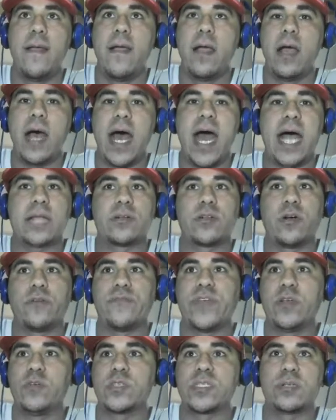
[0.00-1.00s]
I don't know if
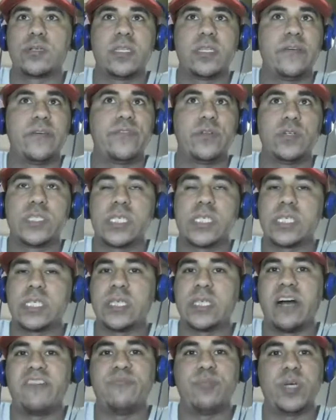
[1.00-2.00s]
he was under the influence of
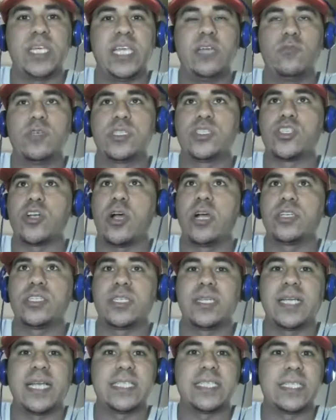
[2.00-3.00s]
stuff, but he was charging
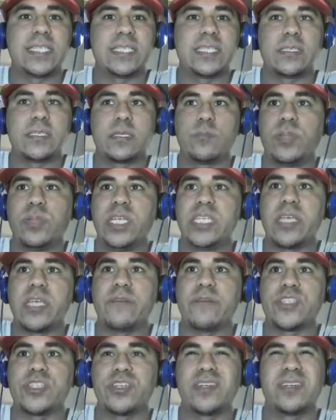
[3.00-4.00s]
against this police
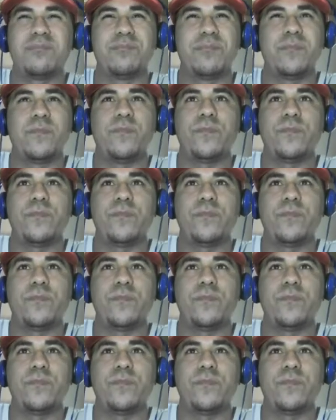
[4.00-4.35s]
officer.